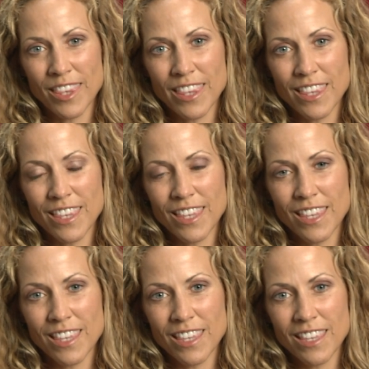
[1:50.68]

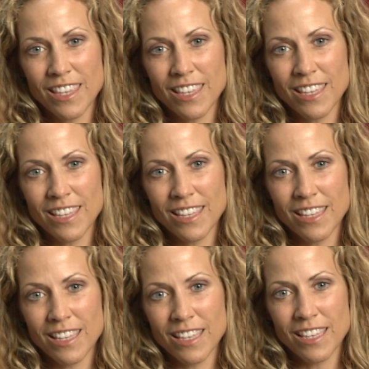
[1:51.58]
And is it
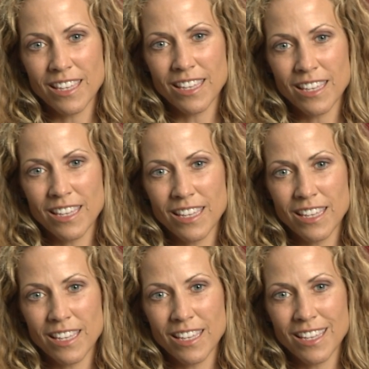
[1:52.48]
the
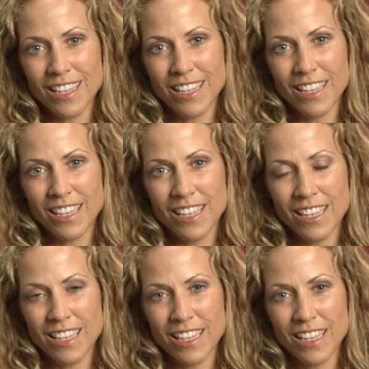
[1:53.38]
car, now are you a
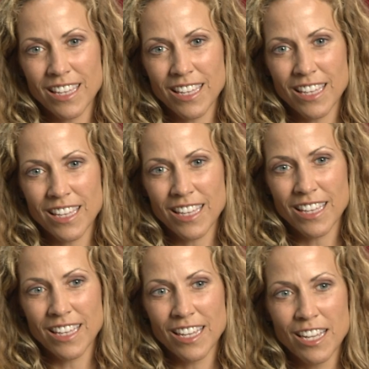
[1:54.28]
car
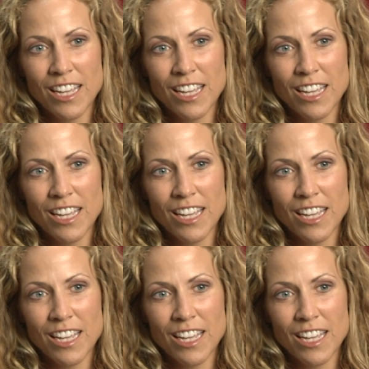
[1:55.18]
enthusiast?